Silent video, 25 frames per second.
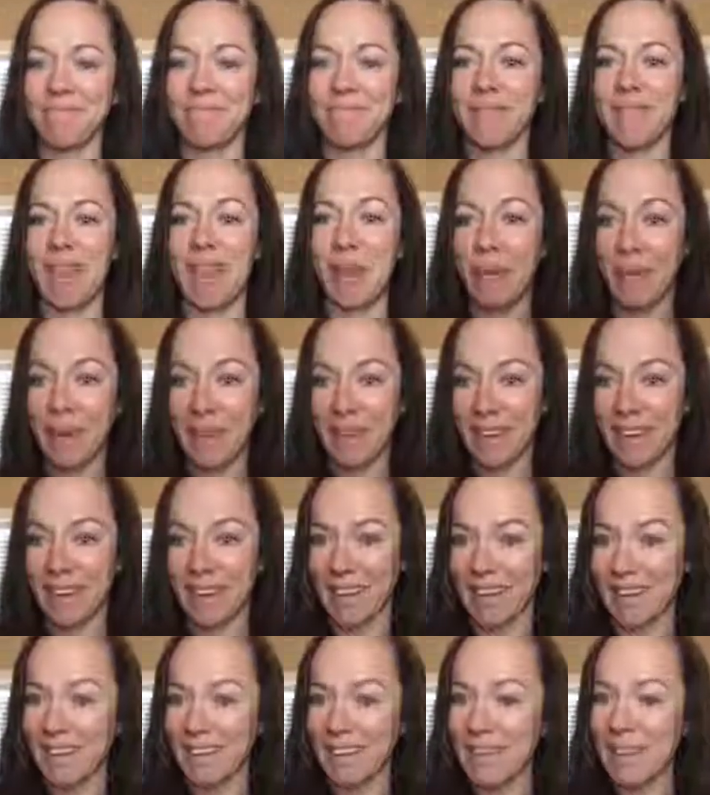I want to
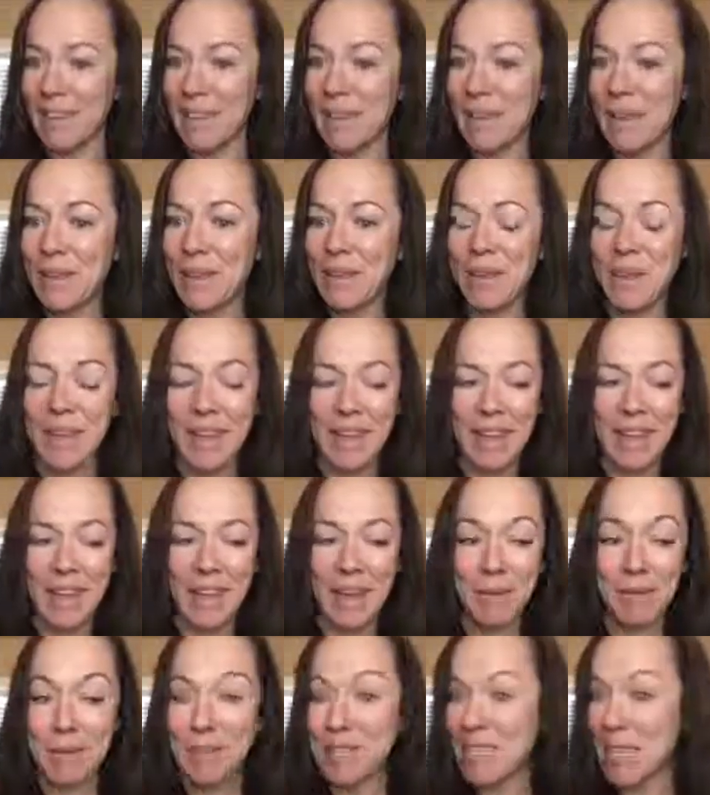hear.
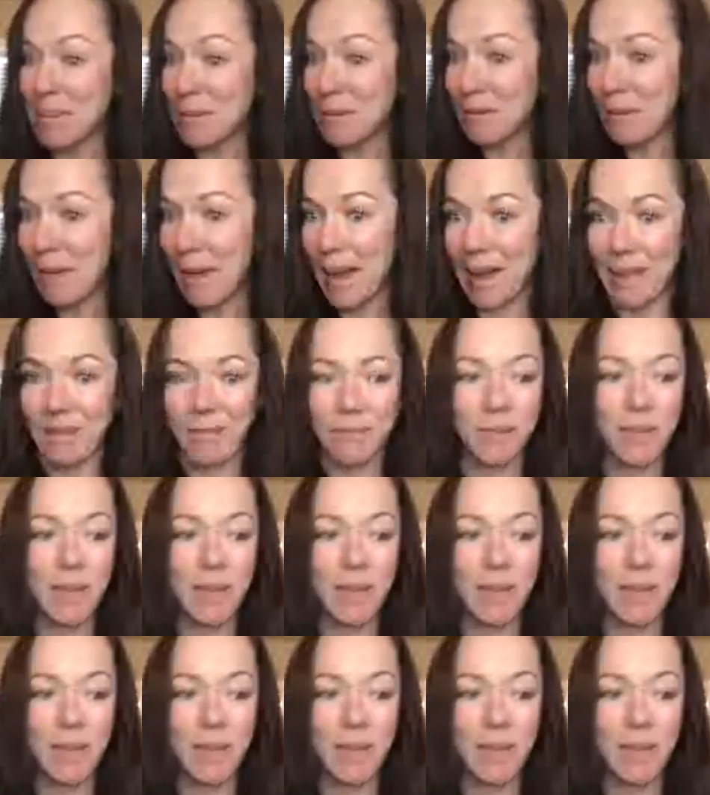I'm going to tell you why.